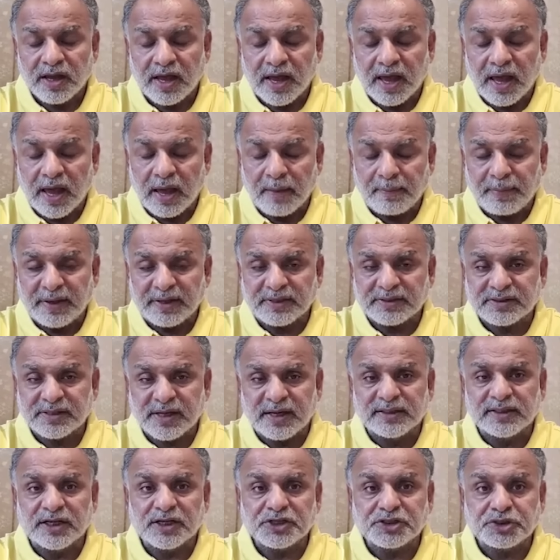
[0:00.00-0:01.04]
epics
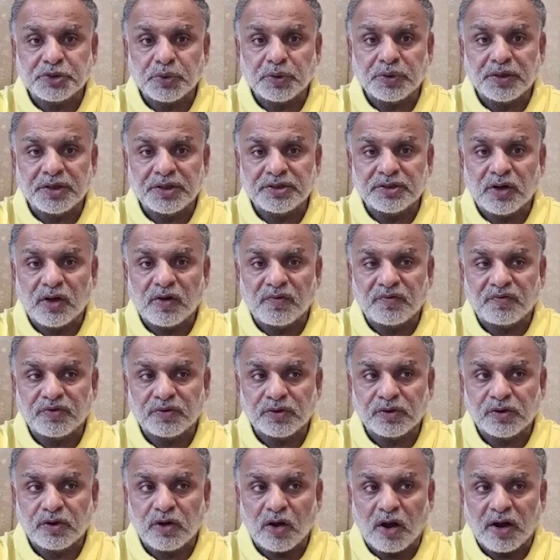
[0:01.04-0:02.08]
and the stories
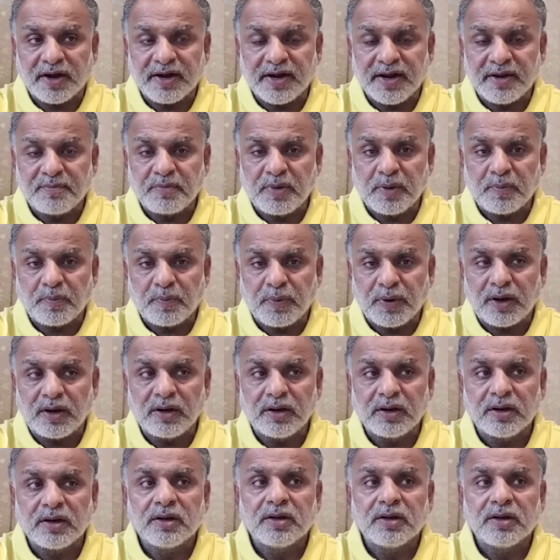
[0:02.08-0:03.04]
of godly people